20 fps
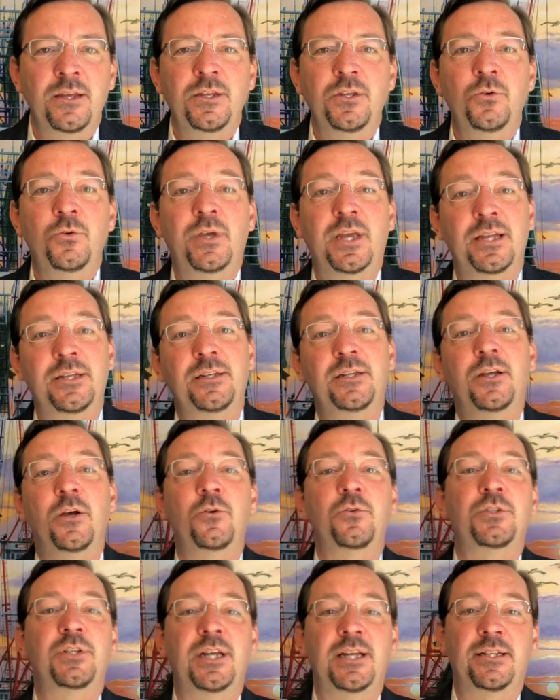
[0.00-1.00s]
You can
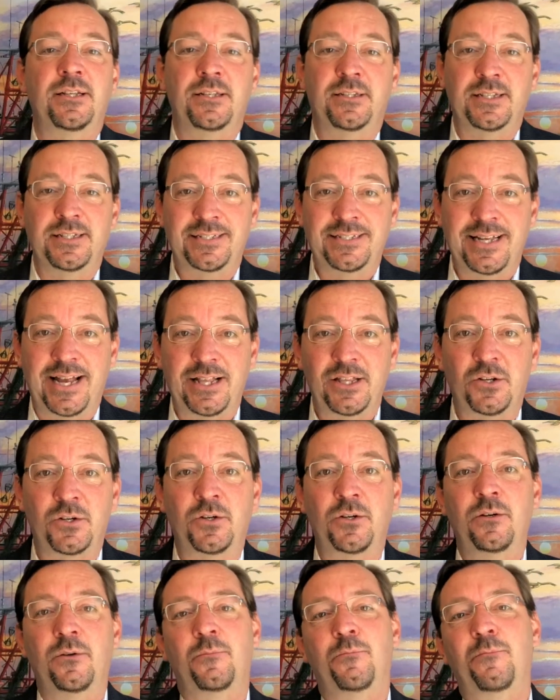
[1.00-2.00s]
negotiate that the
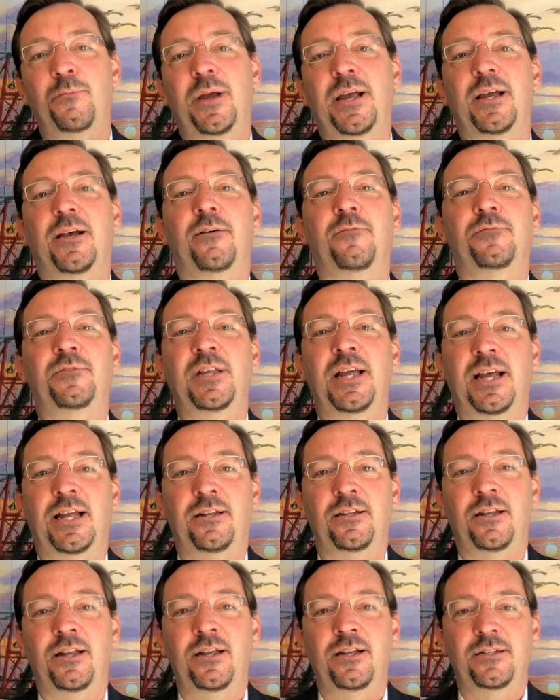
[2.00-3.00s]
seller pay off
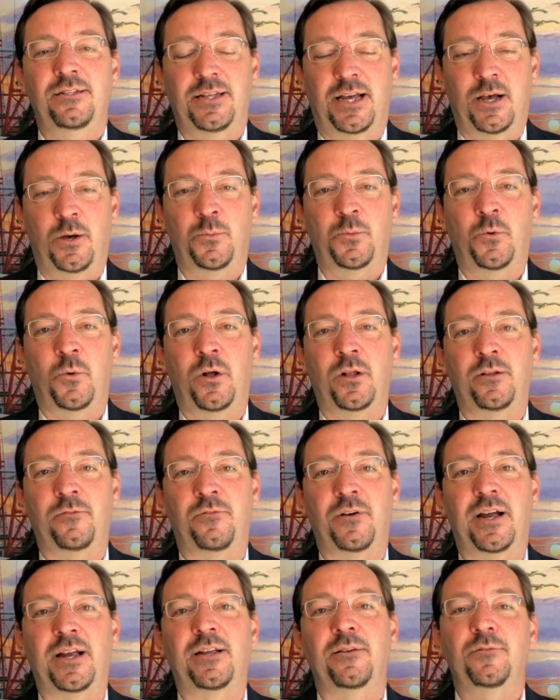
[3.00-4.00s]
debt to help
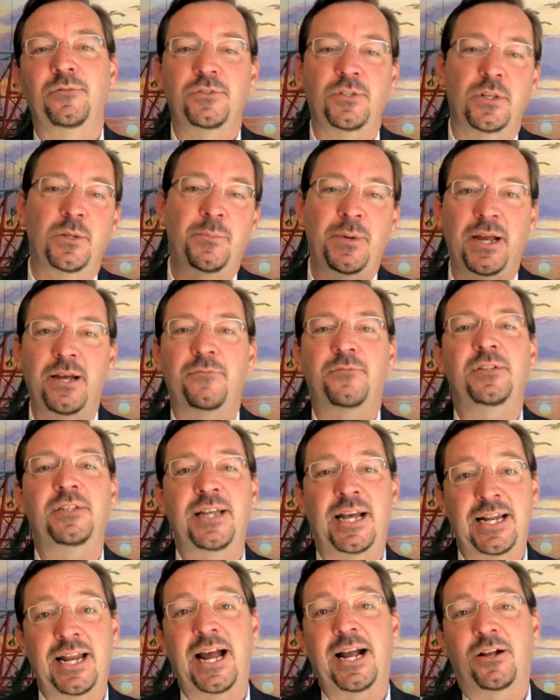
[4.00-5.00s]
qualify. So they pay off the
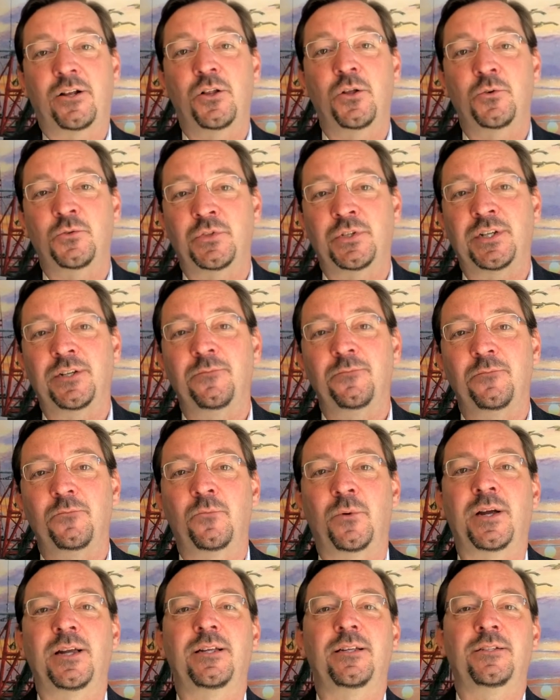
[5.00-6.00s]
debt at closing,
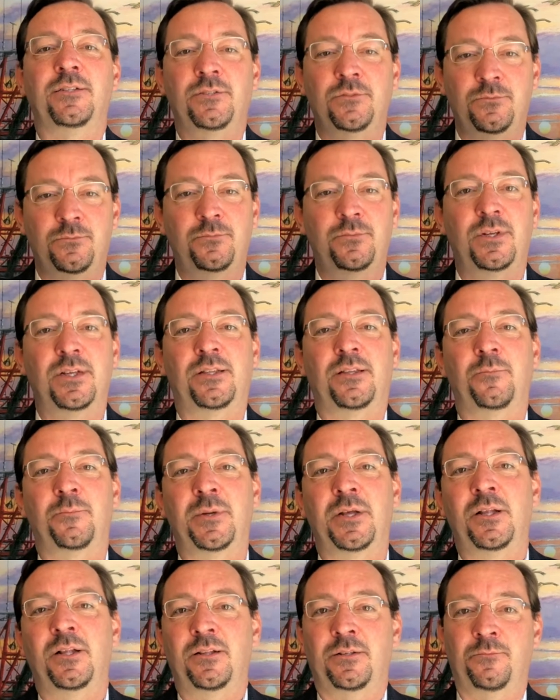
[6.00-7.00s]
right? You just get the
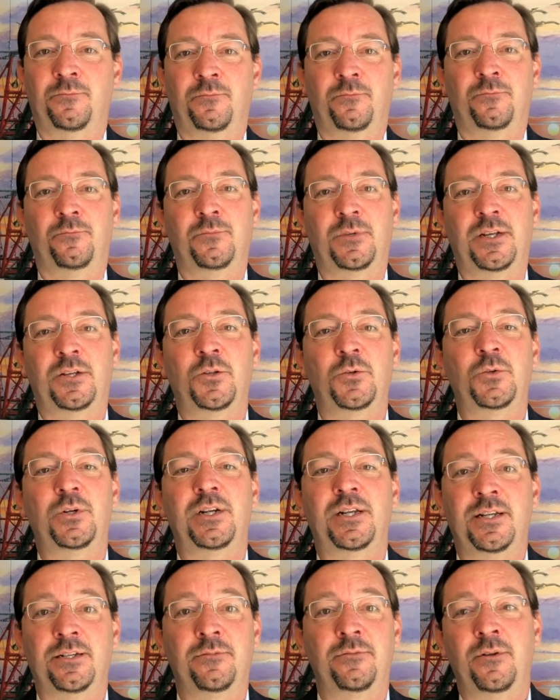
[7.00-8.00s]
bill and include
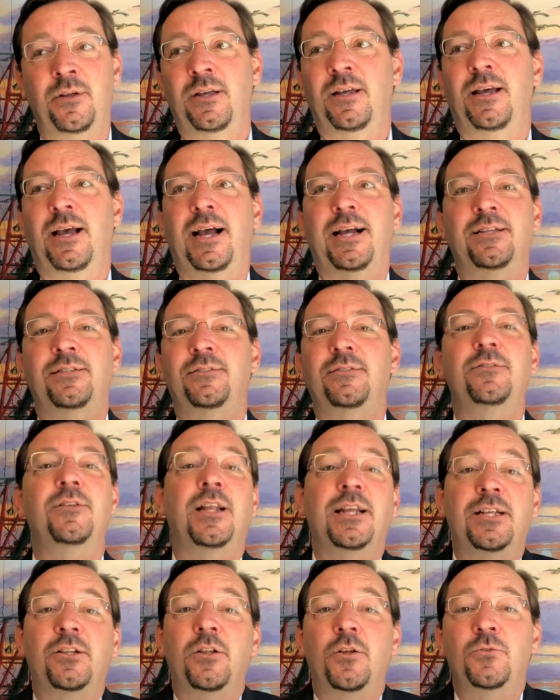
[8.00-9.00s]
it in as
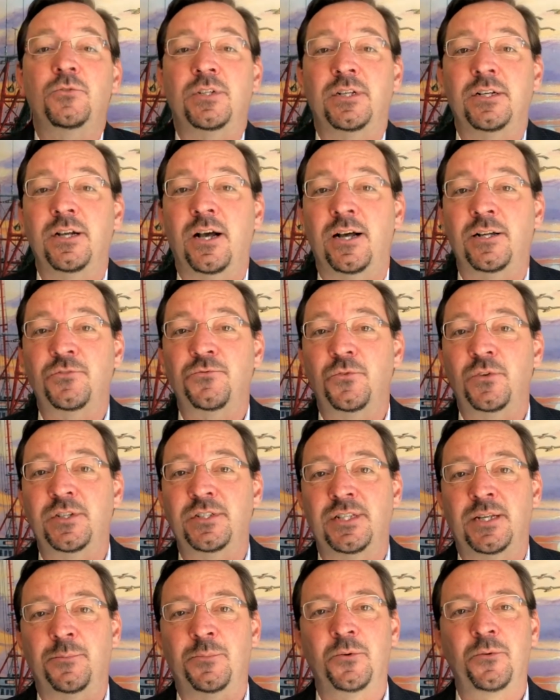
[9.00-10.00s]
like closing costs, for
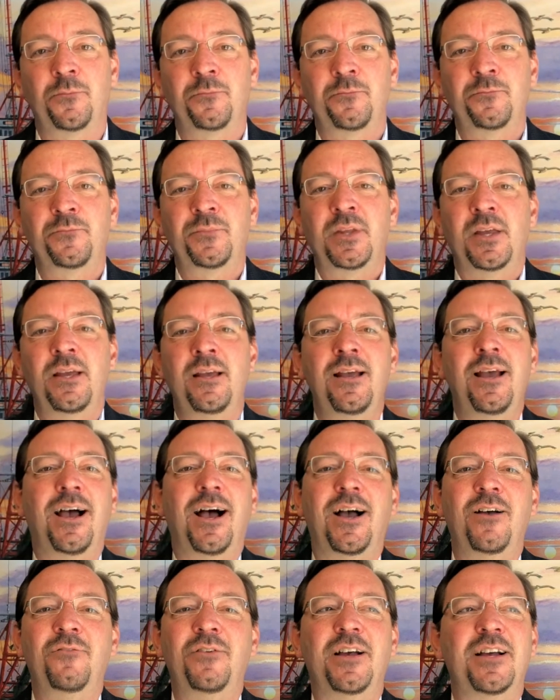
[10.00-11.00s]
example.
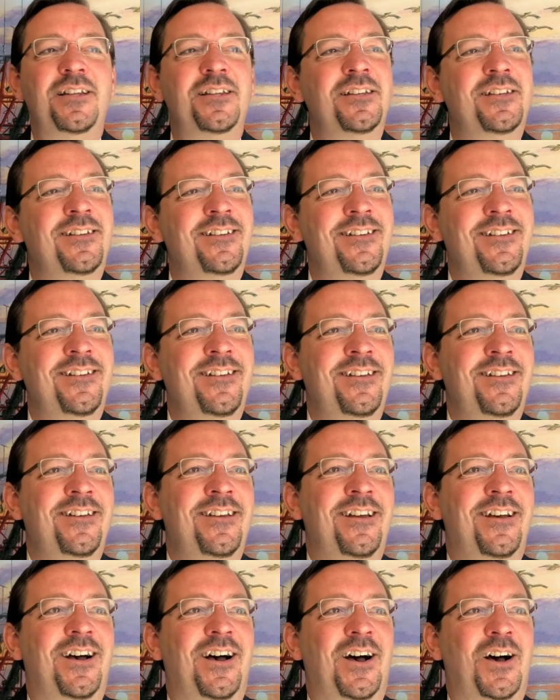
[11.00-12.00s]
I've had
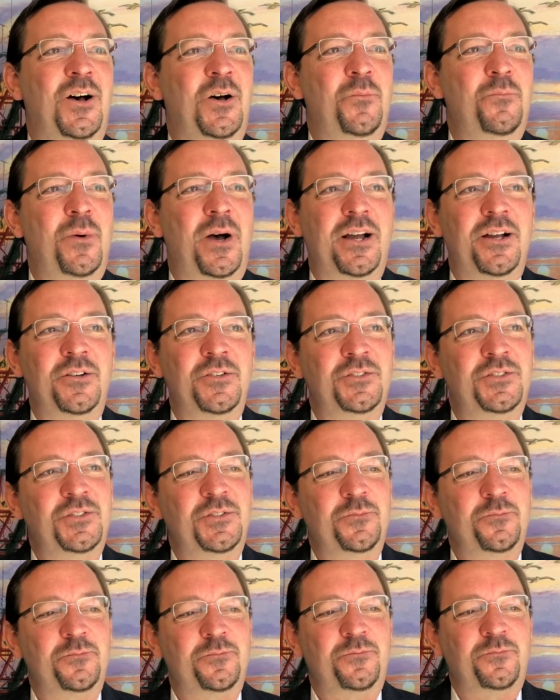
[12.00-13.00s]

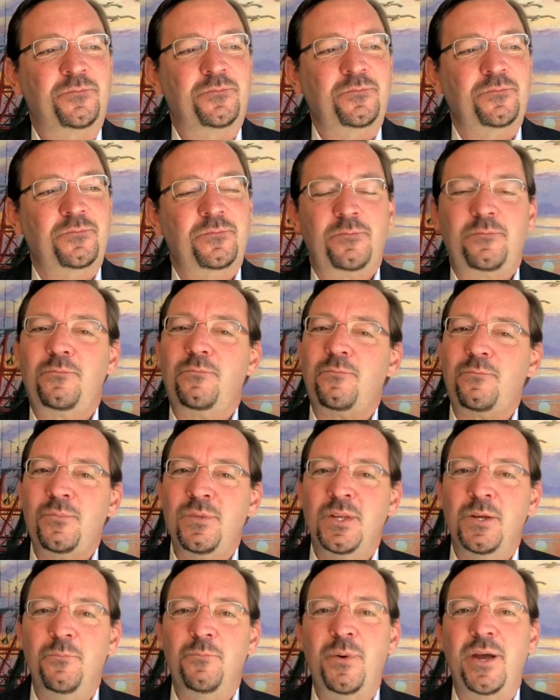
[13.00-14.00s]
buyers
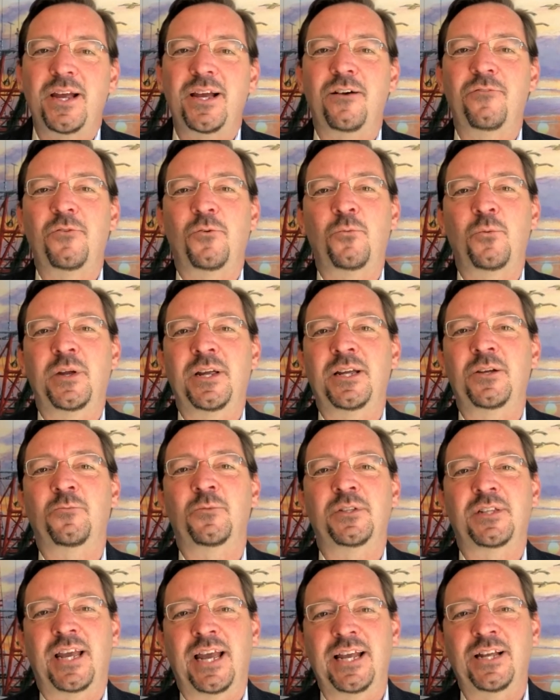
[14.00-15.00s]
pay off a ring
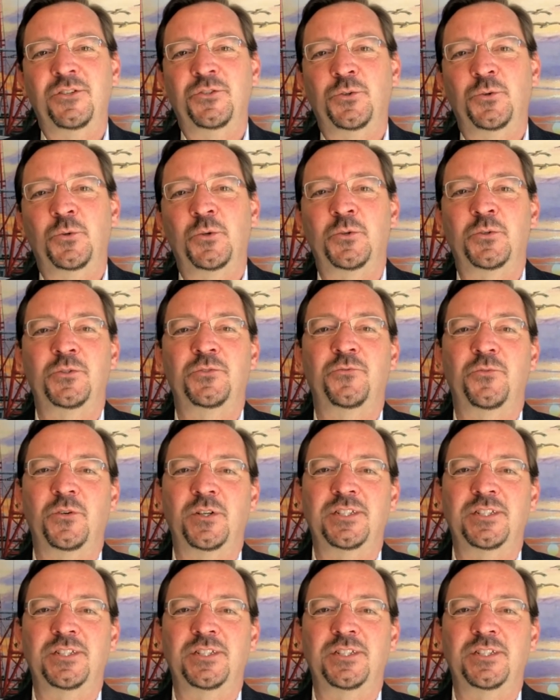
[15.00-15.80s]
with Kay Jewelers, for